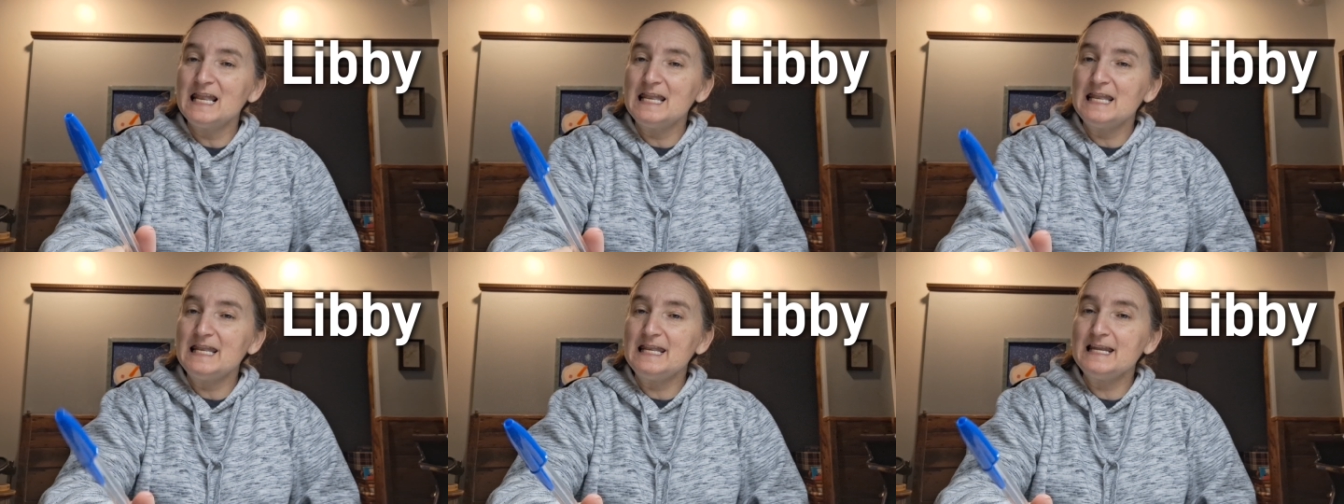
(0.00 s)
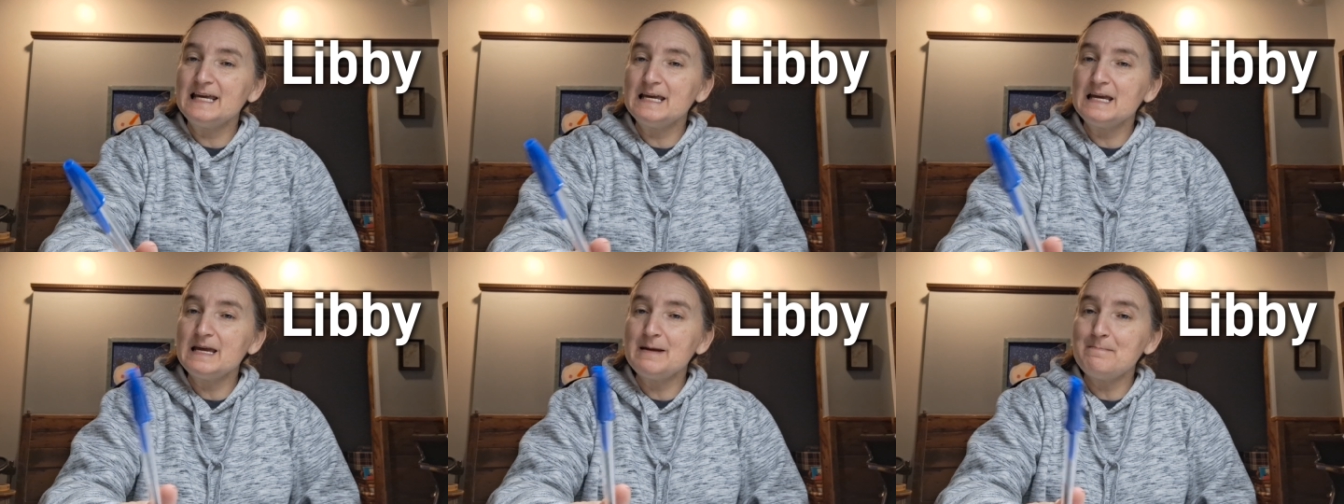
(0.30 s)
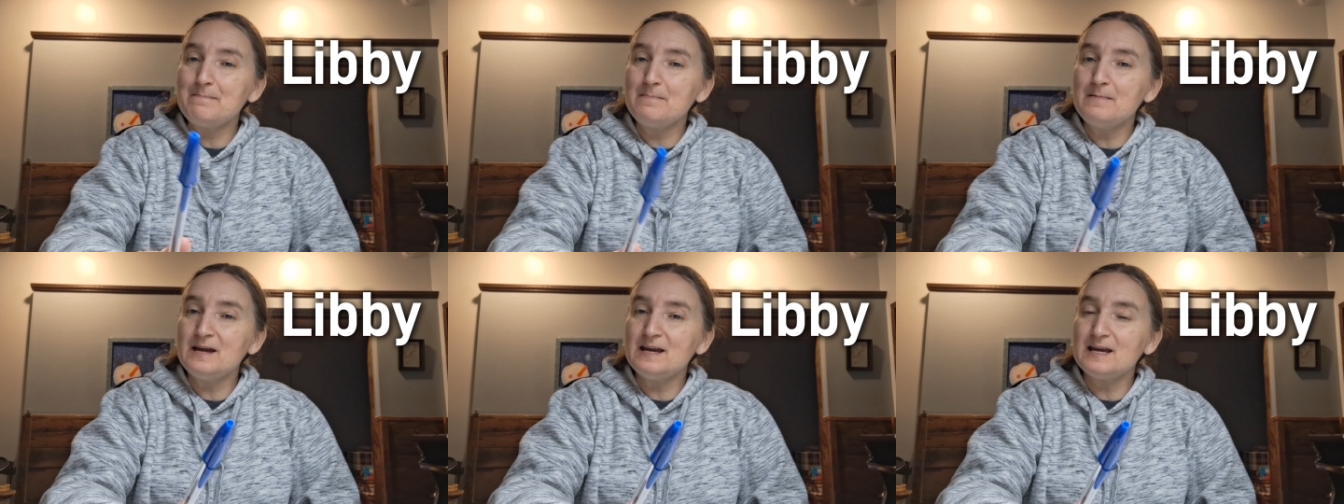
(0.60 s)

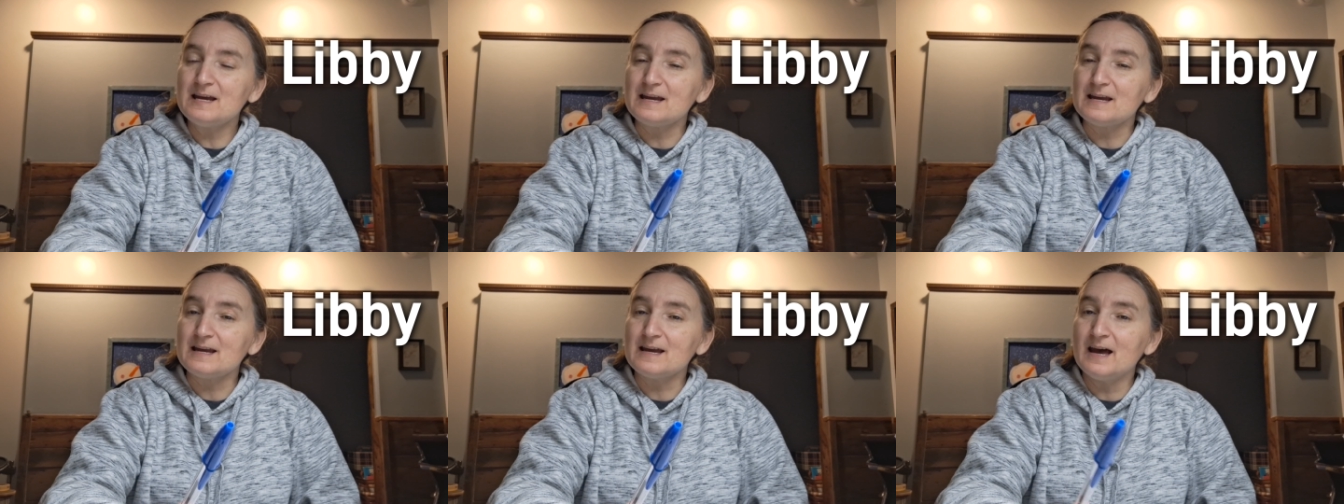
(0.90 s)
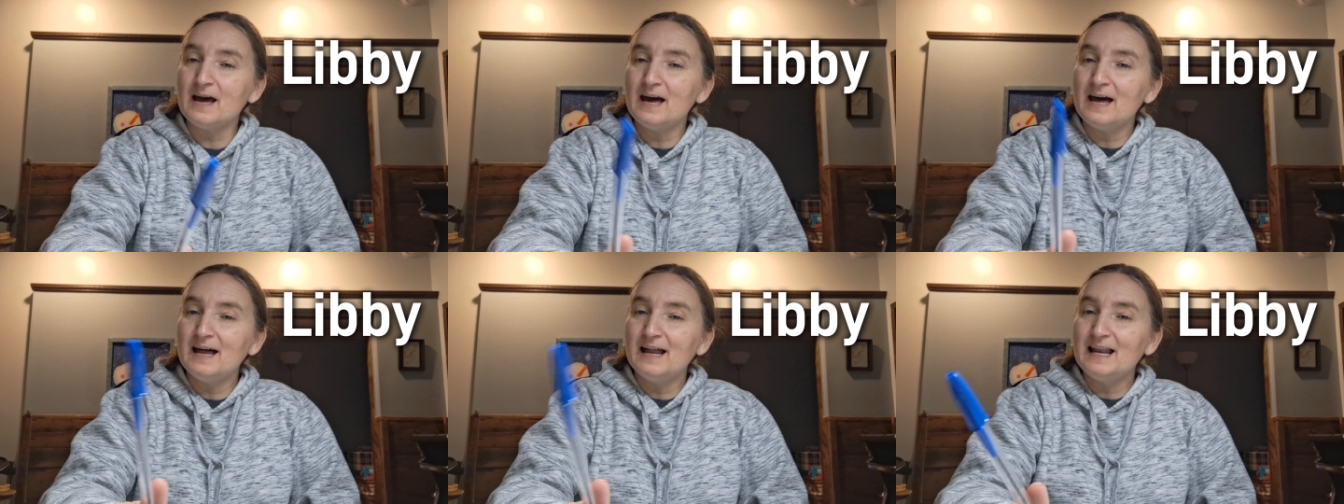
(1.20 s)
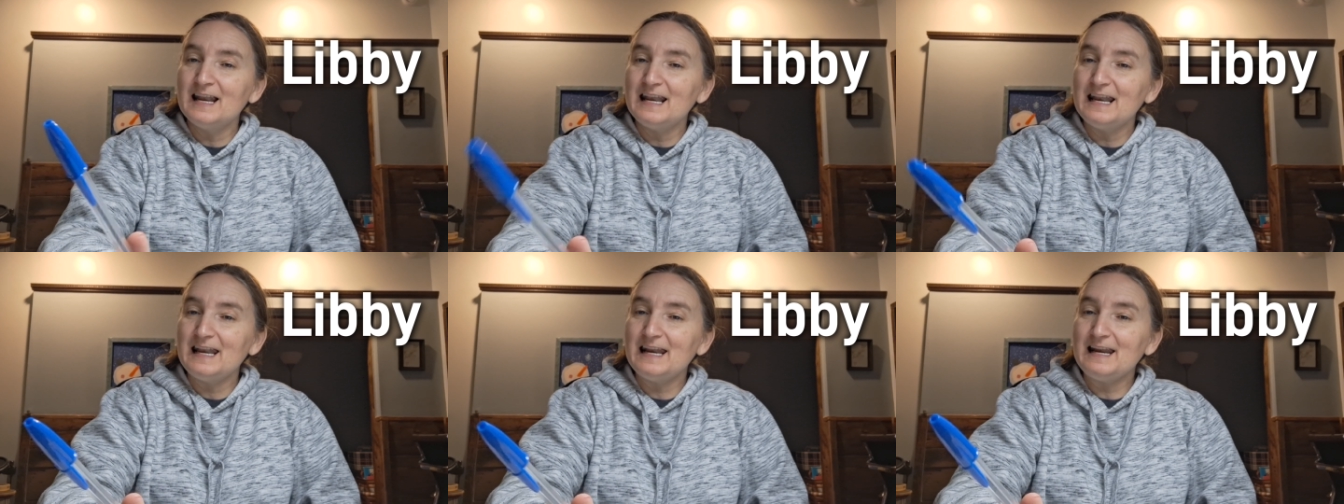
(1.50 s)
Libby.
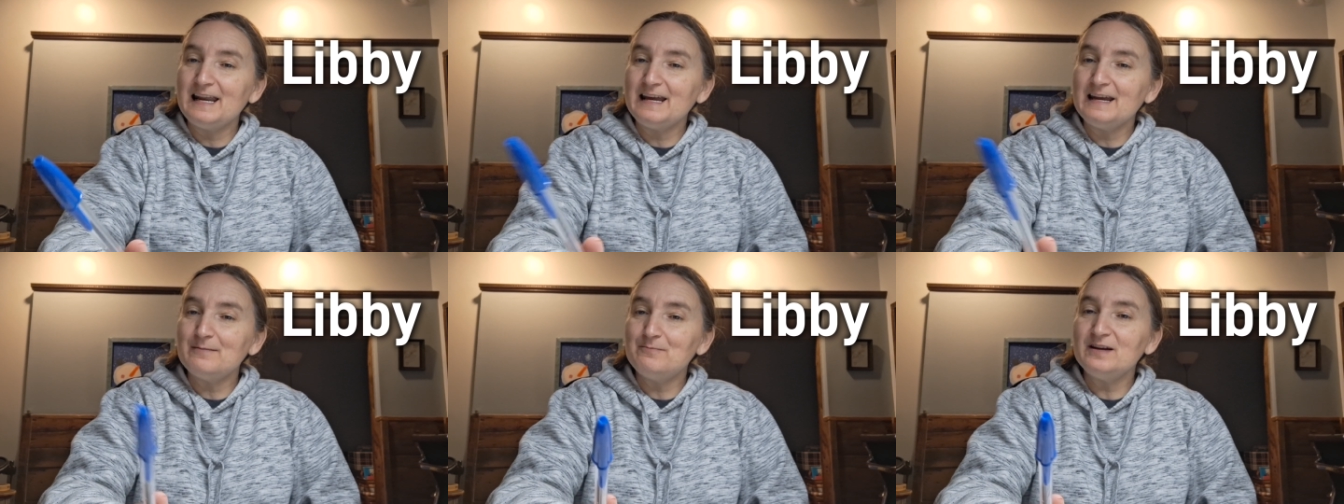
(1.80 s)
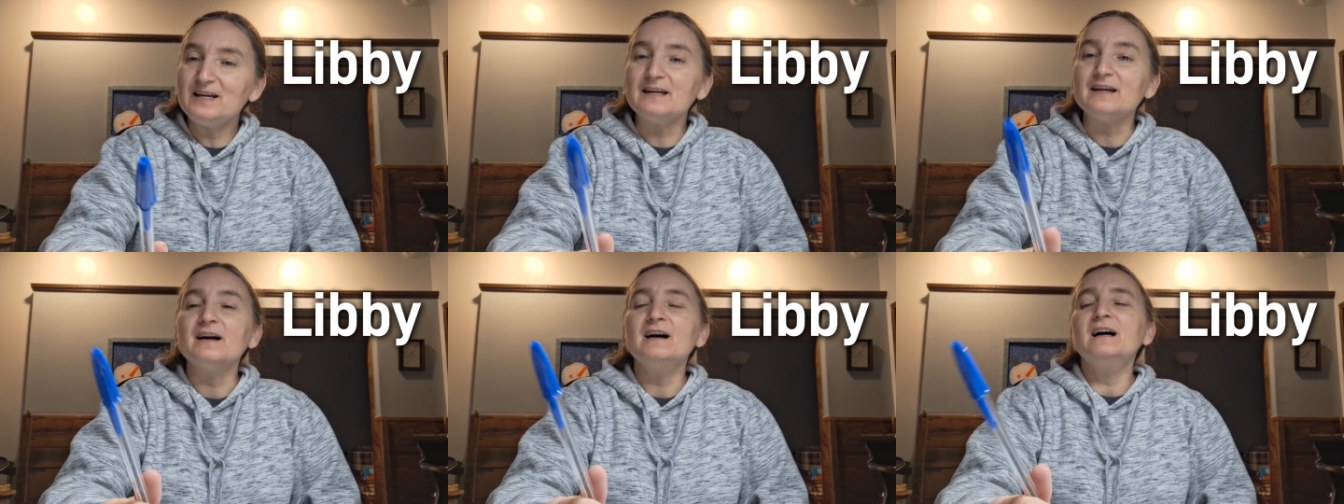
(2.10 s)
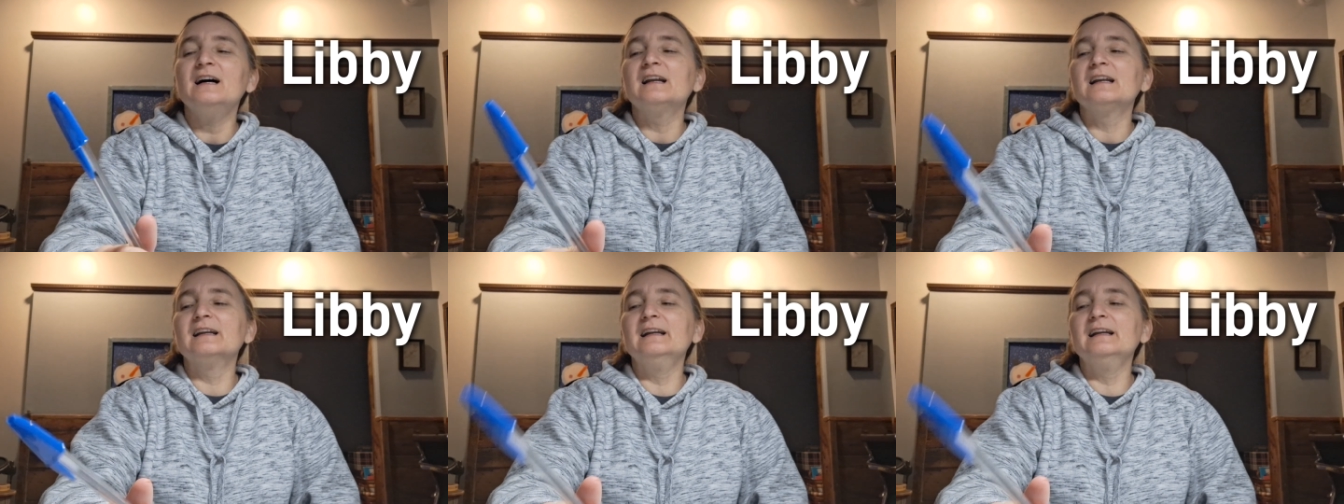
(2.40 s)
Libby.